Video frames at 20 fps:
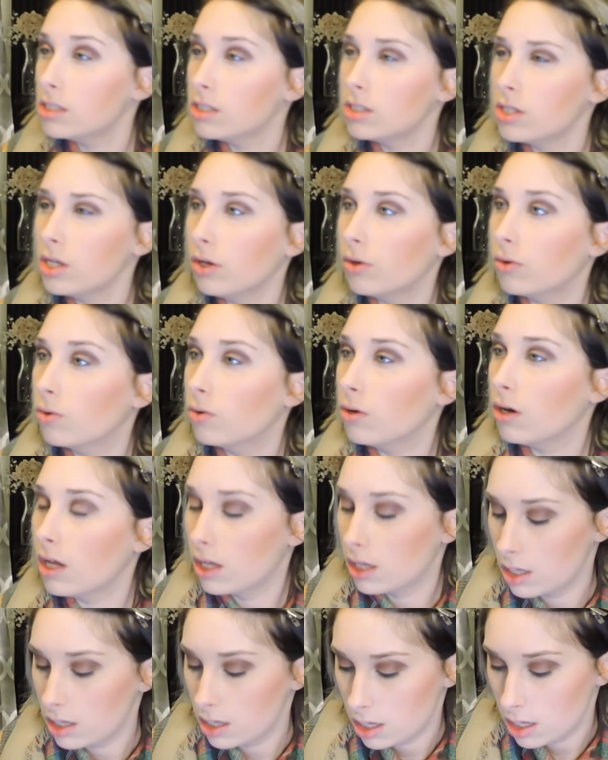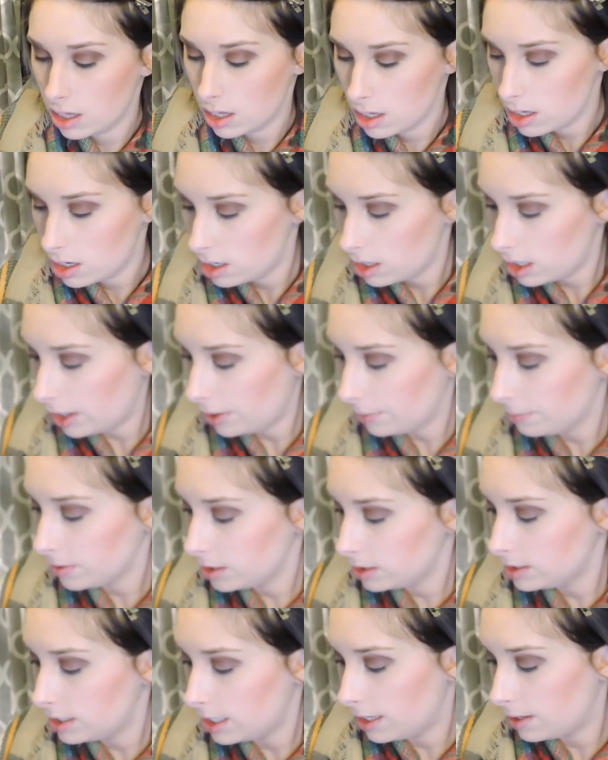So, now I'm
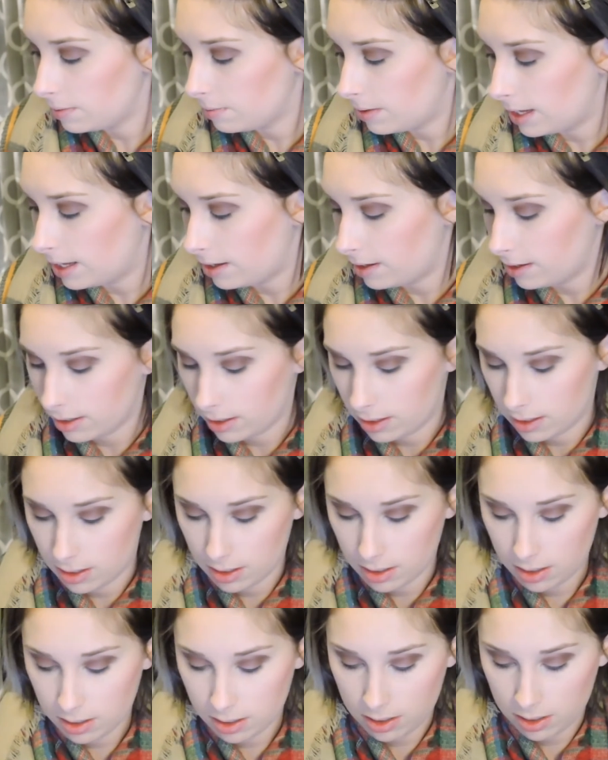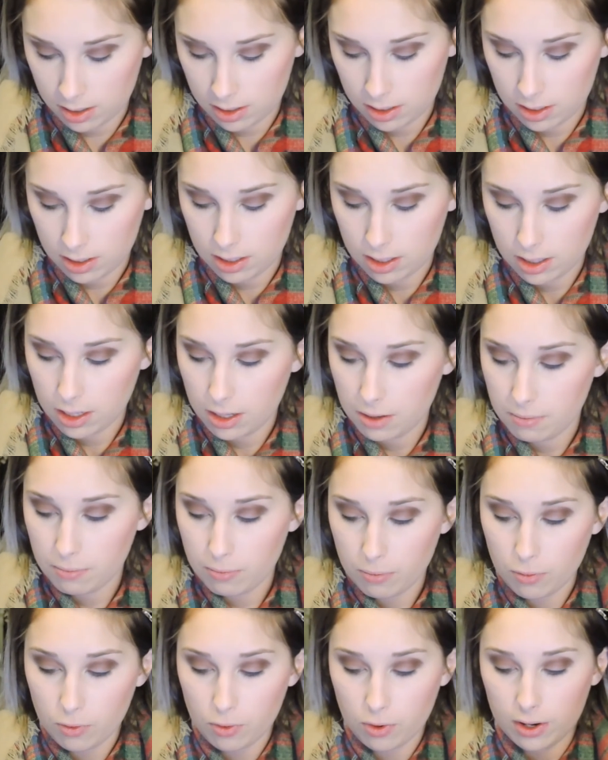going to take my
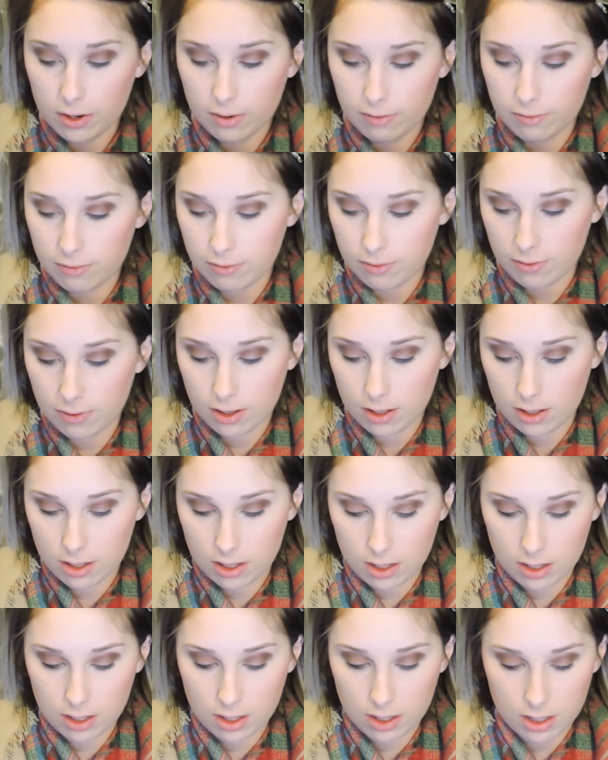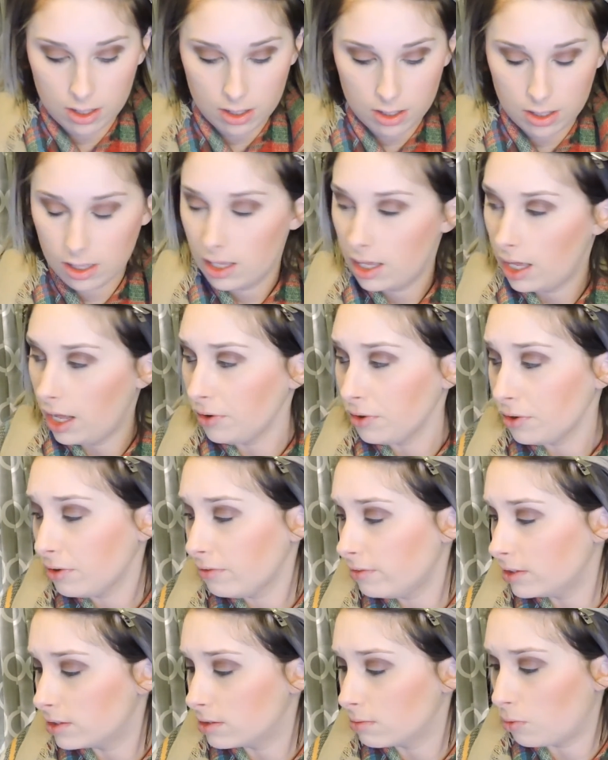Morph, I don't know
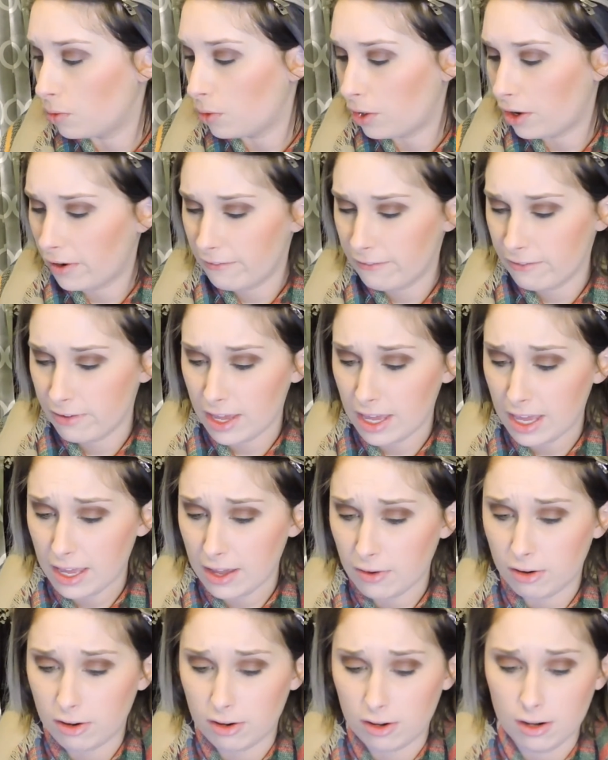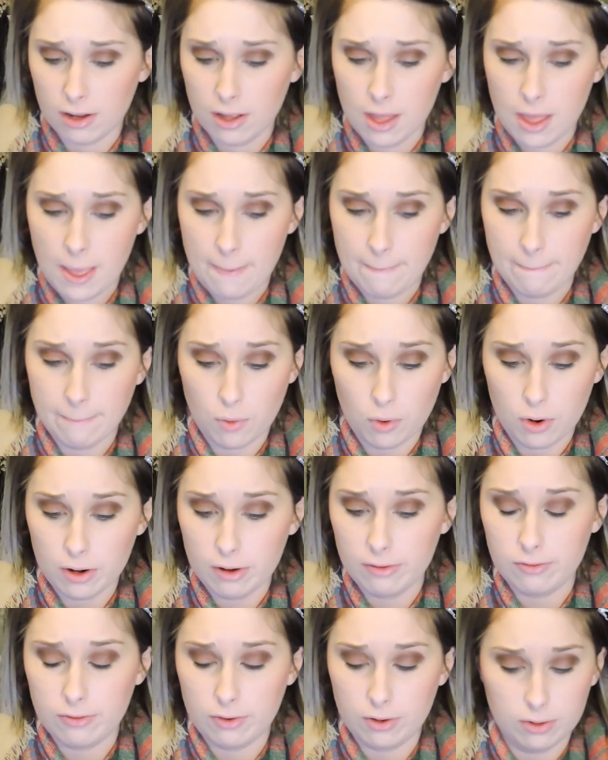if it's Morphe or
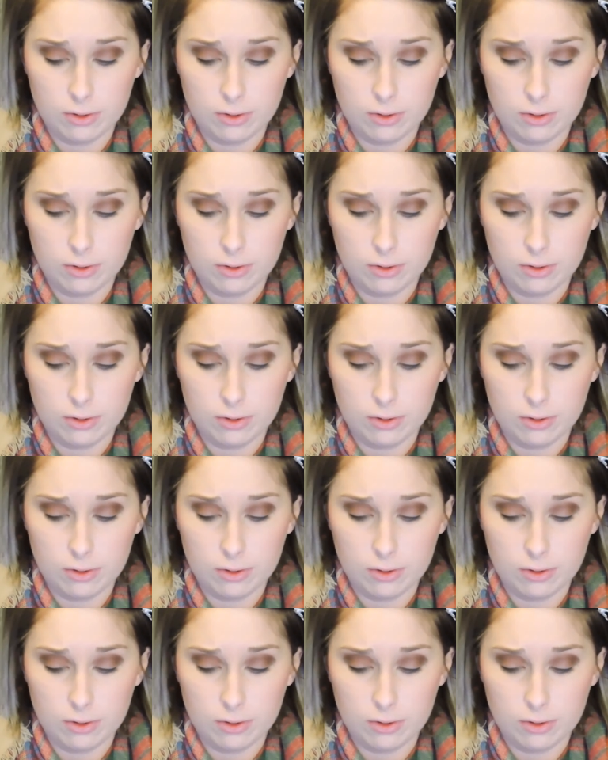Morph